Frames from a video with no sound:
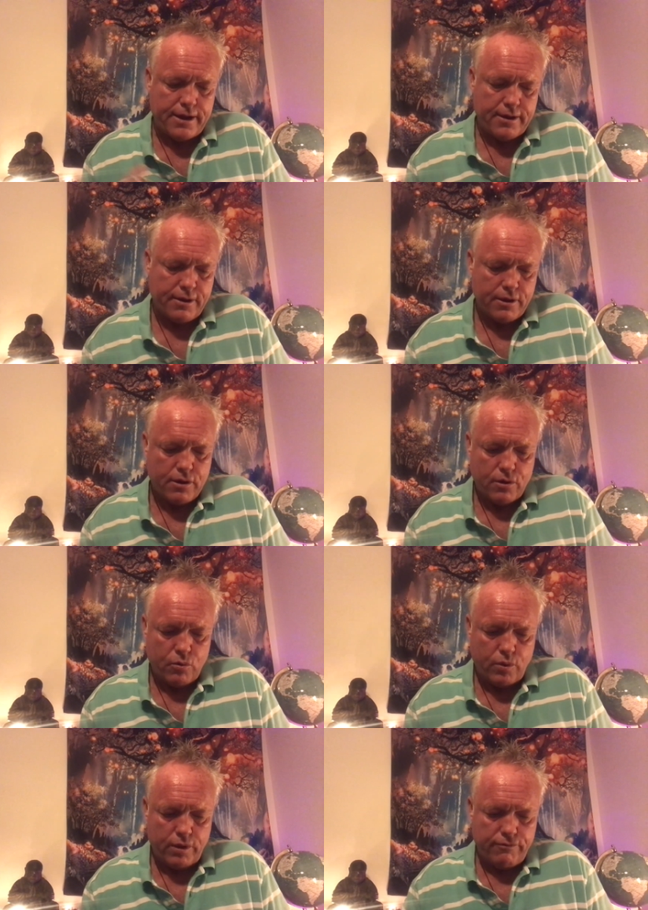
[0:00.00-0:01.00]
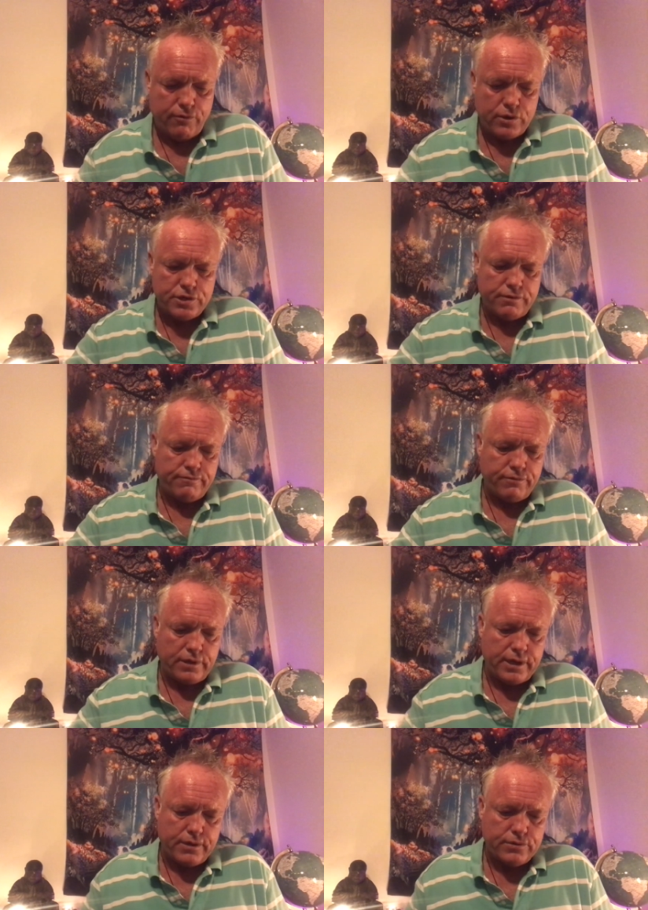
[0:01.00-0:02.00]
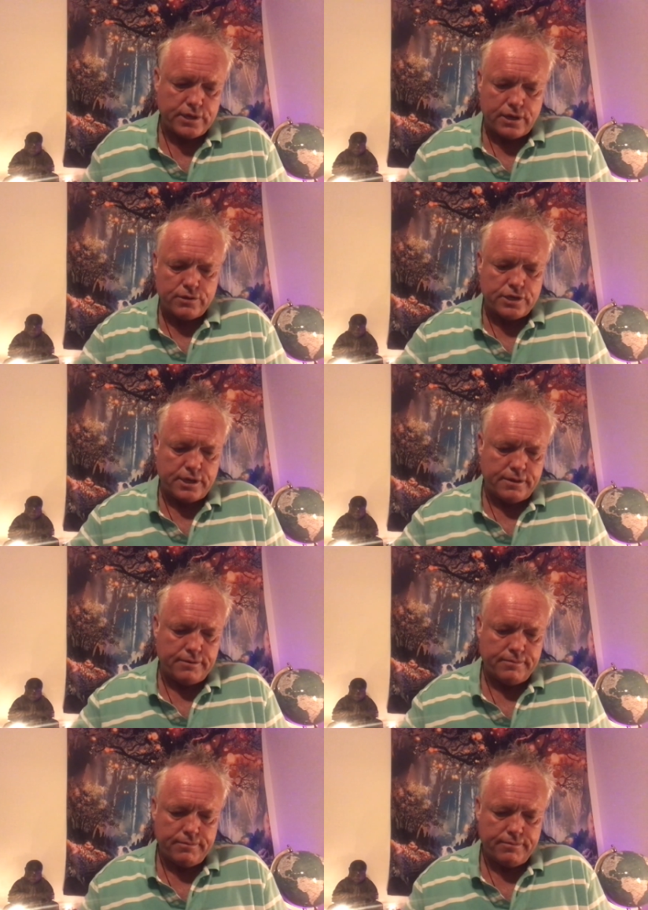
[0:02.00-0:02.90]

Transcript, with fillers: Wheel of Fortune for Leo's energy. Yeah,